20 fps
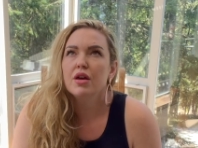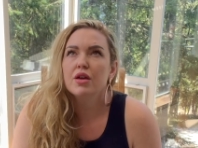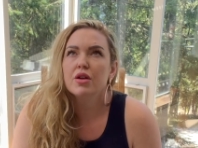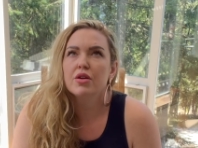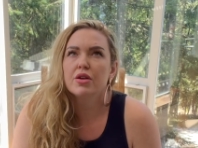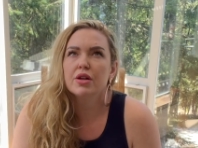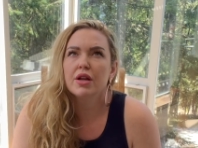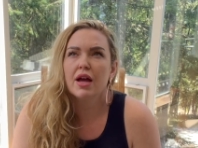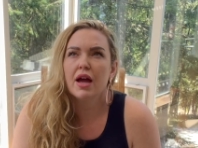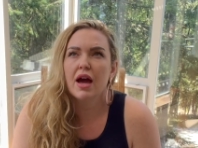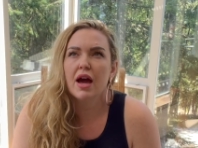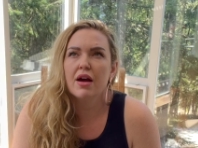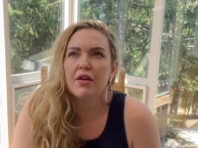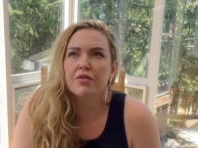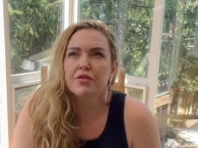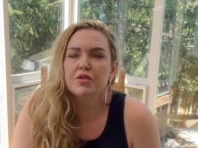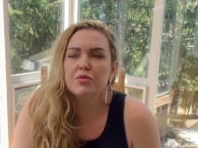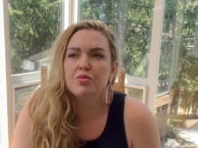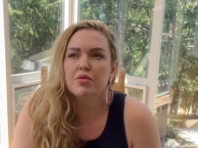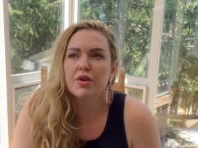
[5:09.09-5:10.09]
You're going to
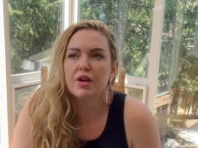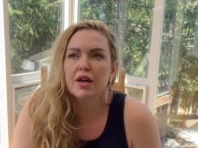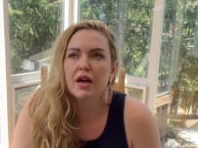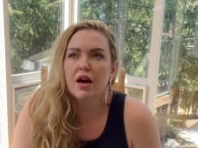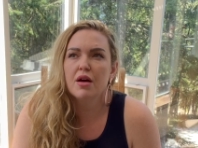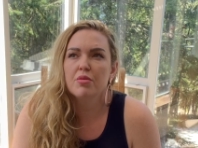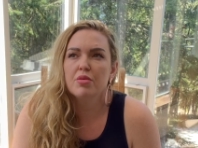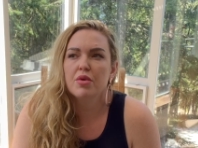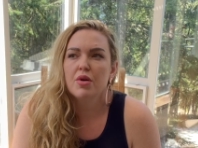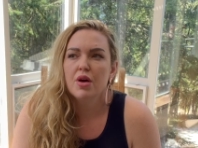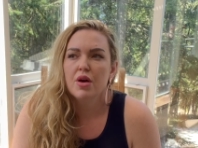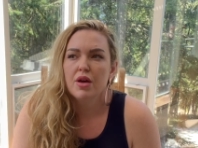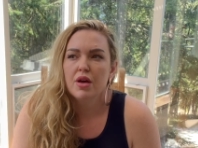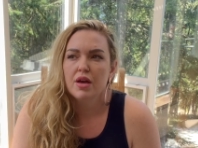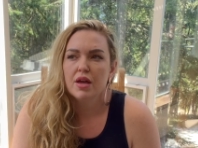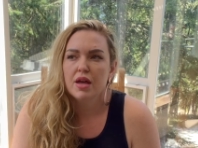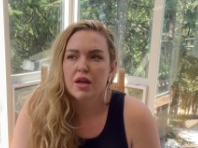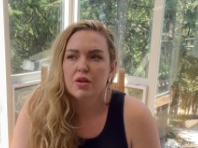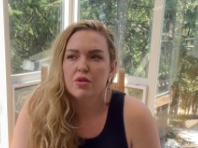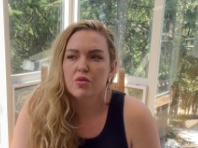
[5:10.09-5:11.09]
have to bring up
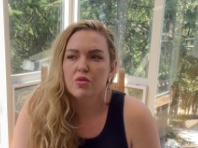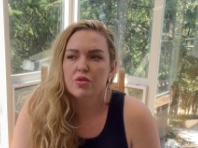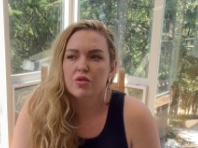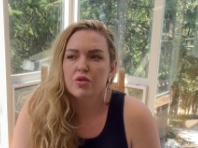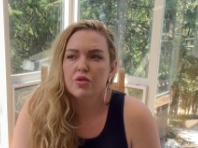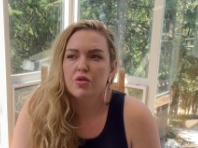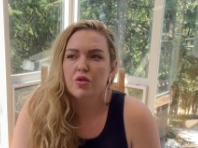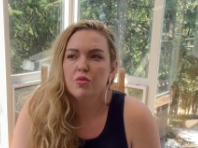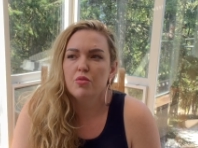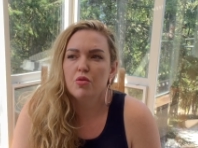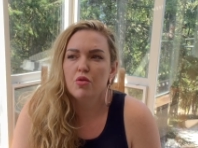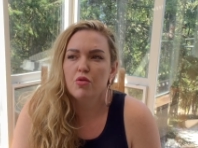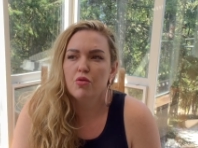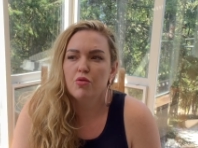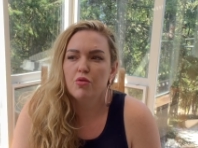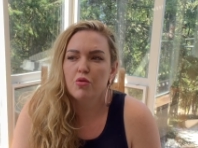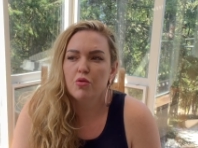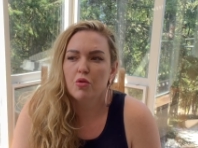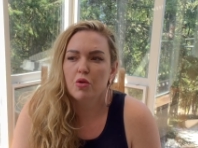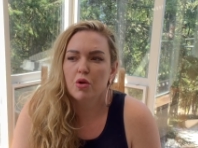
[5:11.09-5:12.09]
in order to
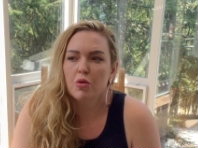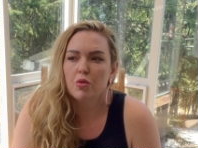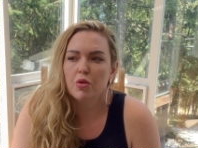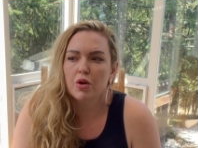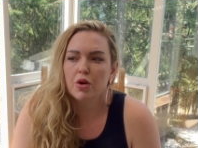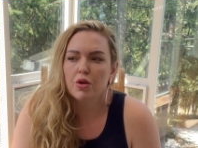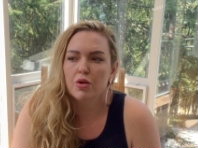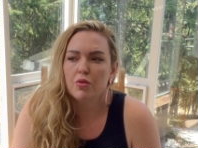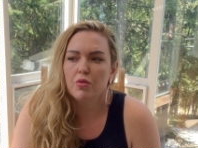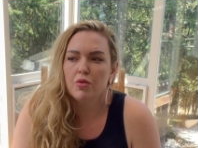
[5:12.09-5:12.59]
move forward